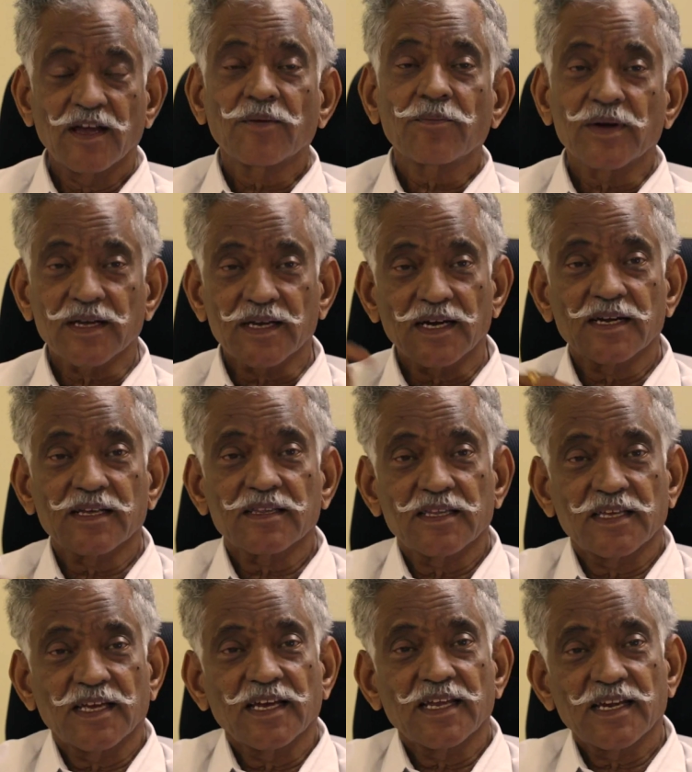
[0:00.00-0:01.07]
by getting
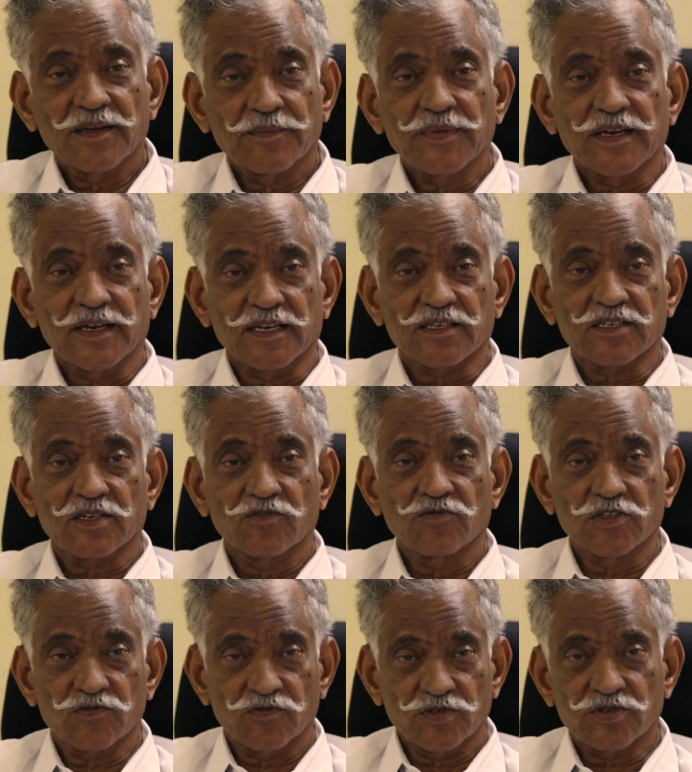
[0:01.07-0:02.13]
the NABH,
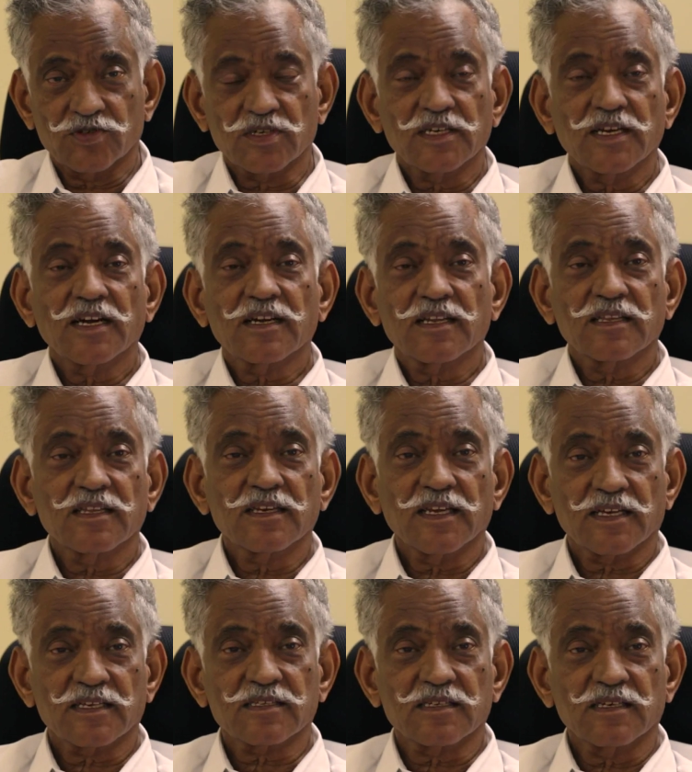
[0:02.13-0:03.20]
which we should get in the
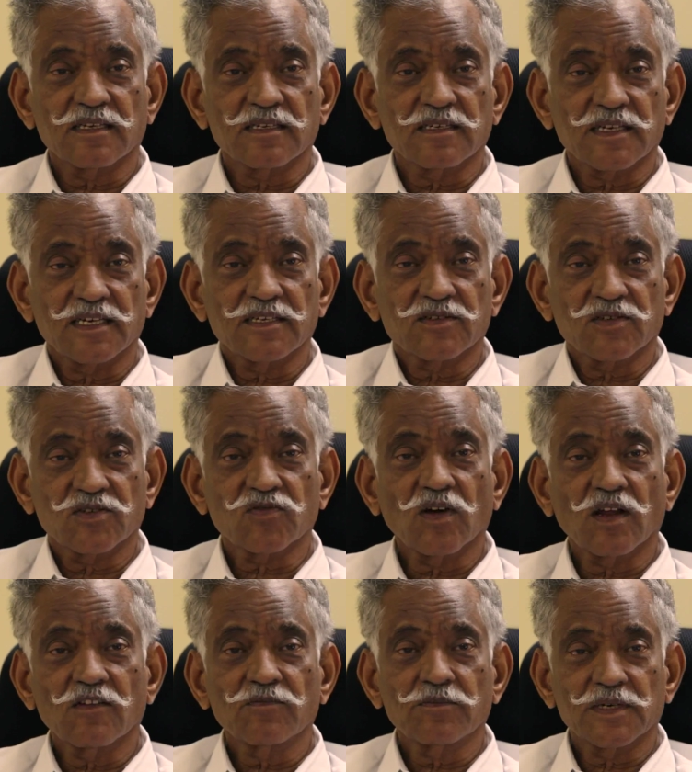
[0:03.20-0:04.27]
next 9 to
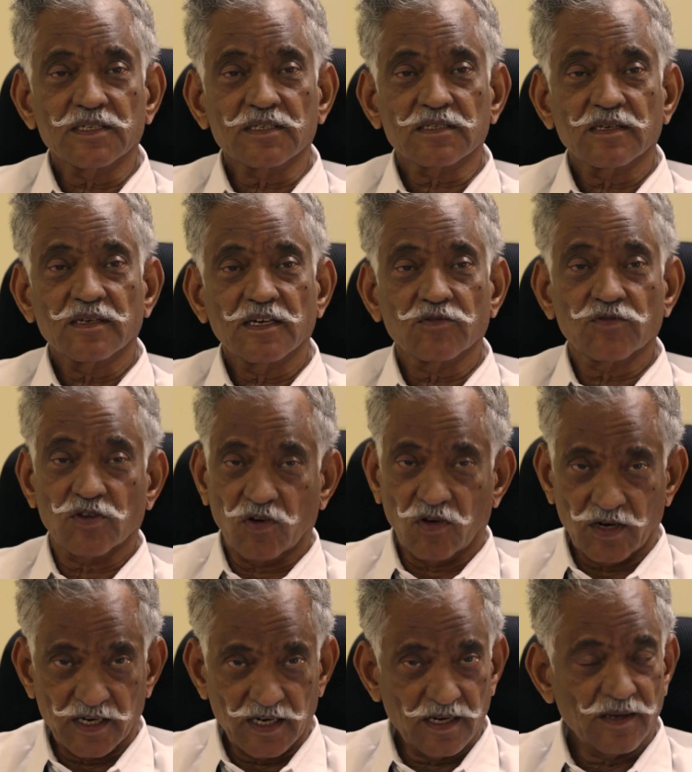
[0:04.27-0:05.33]
12 months. And we're
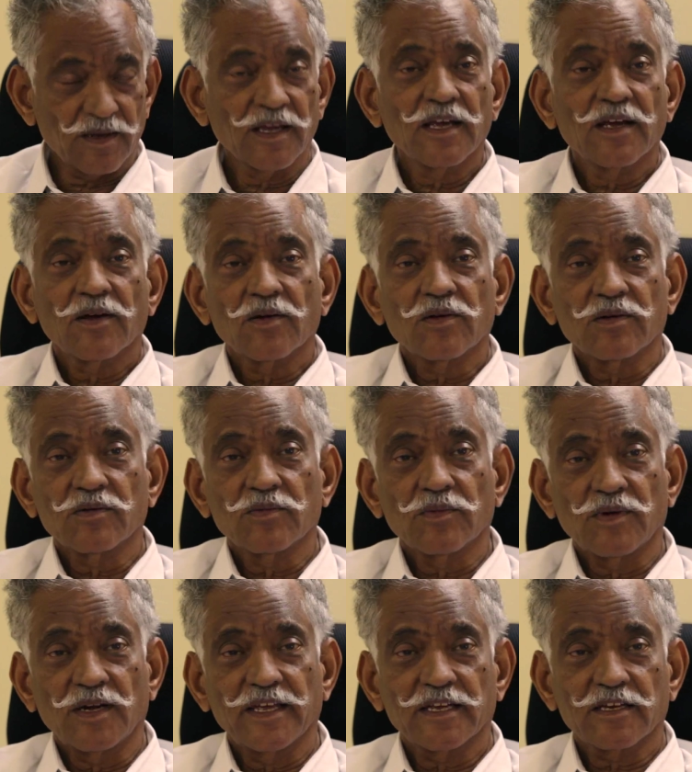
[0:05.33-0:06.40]
already
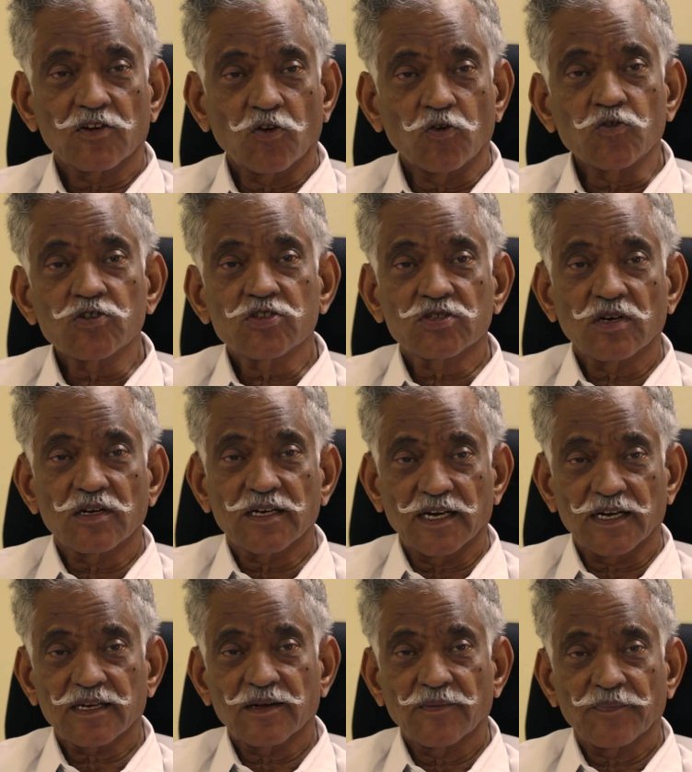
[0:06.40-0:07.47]
laying roads on
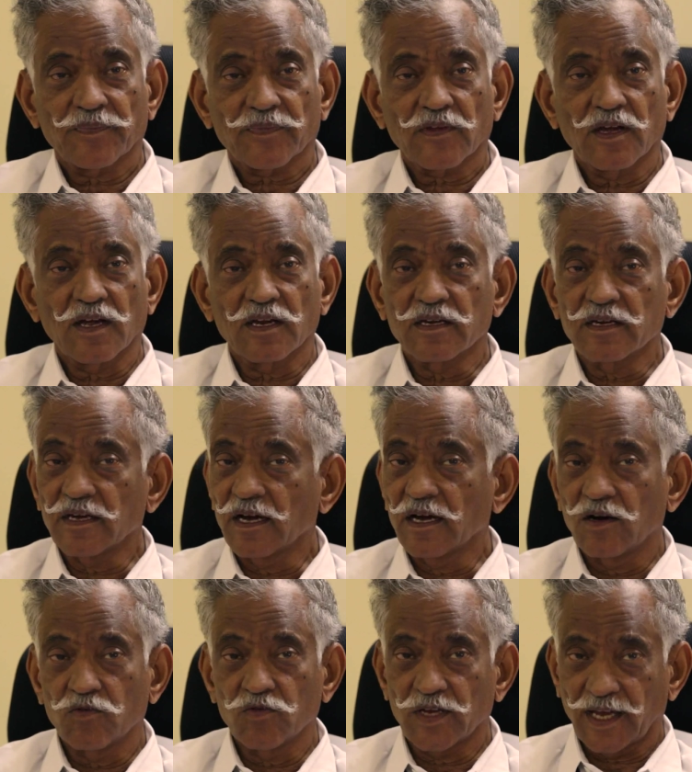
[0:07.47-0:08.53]
it, and
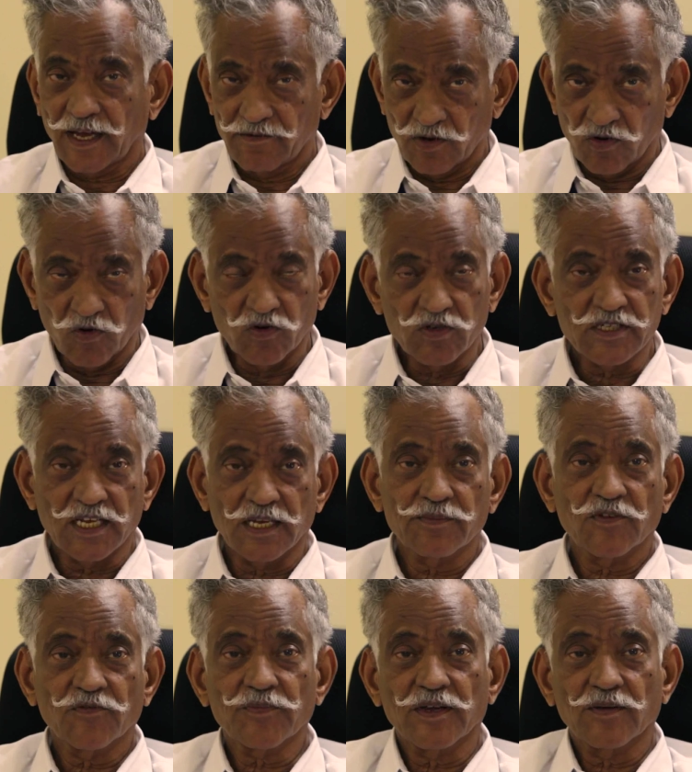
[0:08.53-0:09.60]
we have a whole team
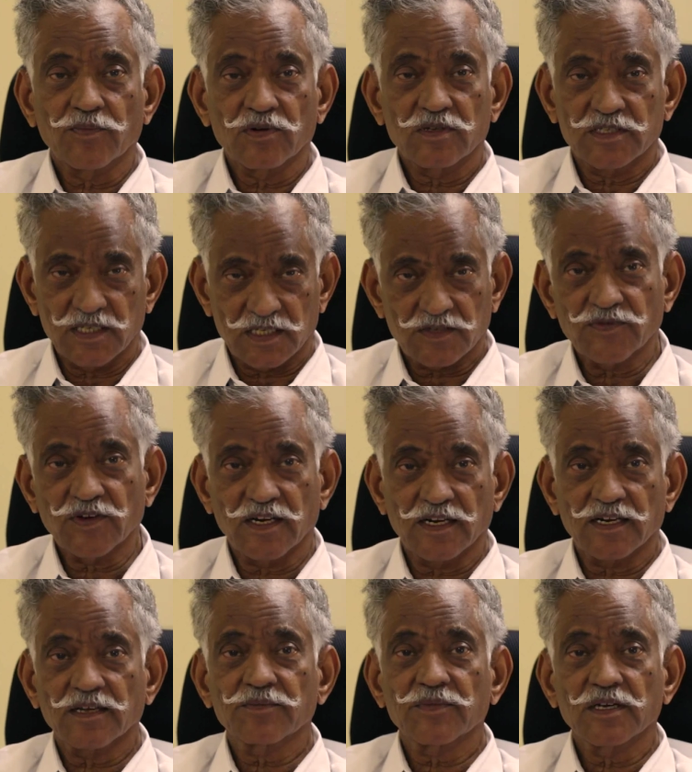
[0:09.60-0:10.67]
of people just for
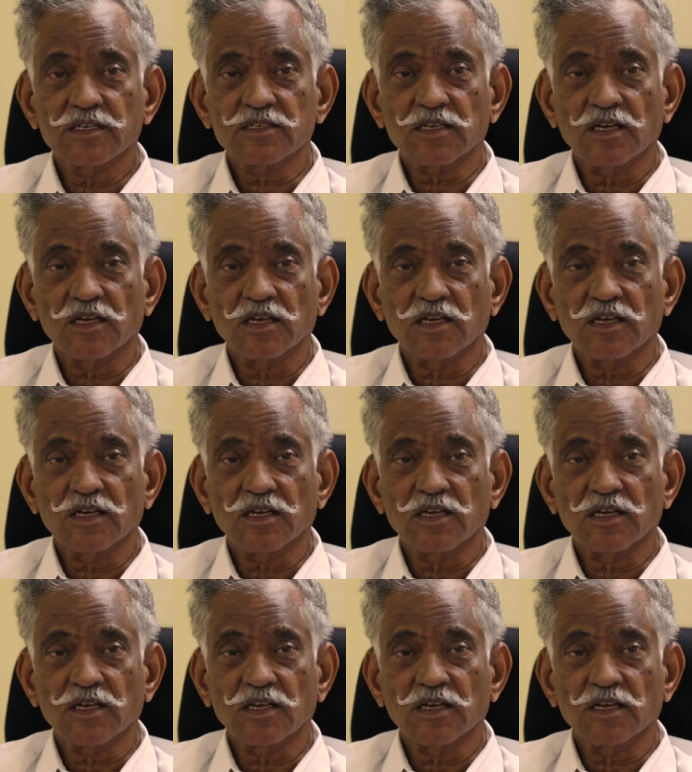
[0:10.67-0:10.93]
NABH